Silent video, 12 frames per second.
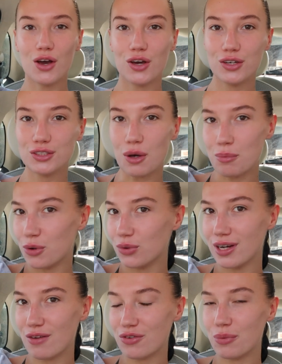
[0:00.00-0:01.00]
Good
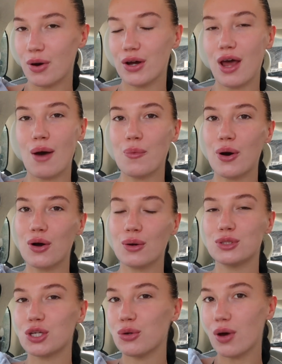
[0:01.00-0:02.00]
morning everyone and
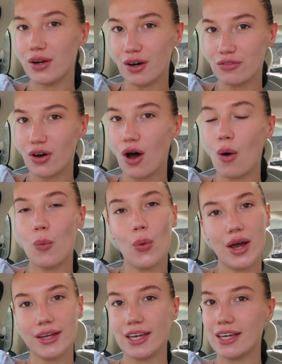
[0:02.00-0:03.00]
welcome to another
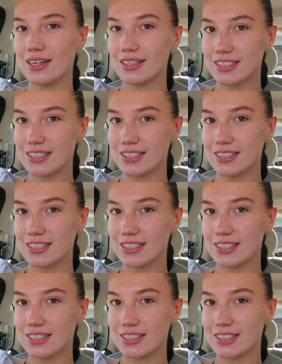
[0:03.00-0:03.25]
What I Eat in a